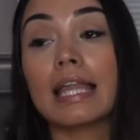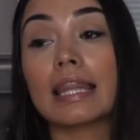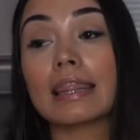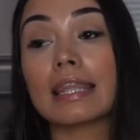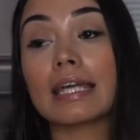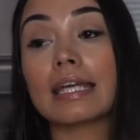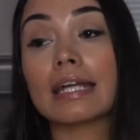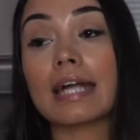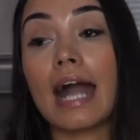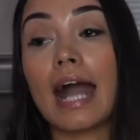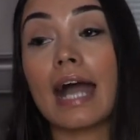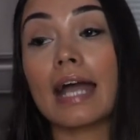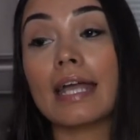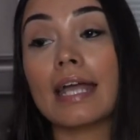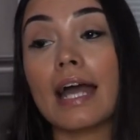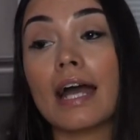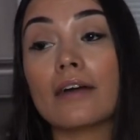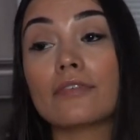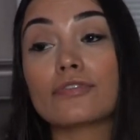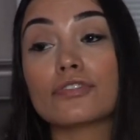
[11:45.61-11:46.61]
Like, I
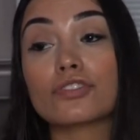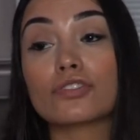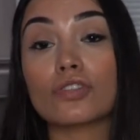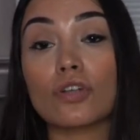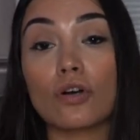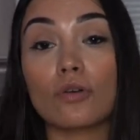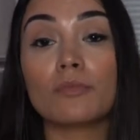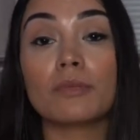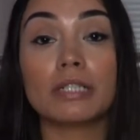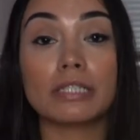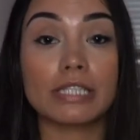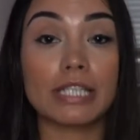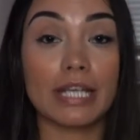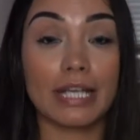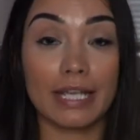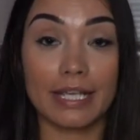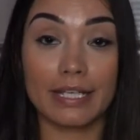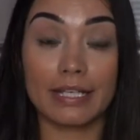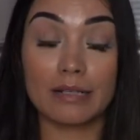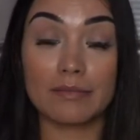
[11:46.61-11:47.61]
have so much
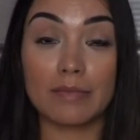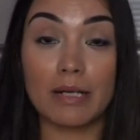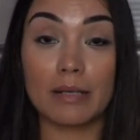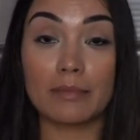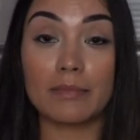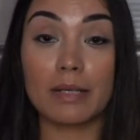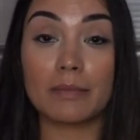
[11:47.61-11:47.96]
hate about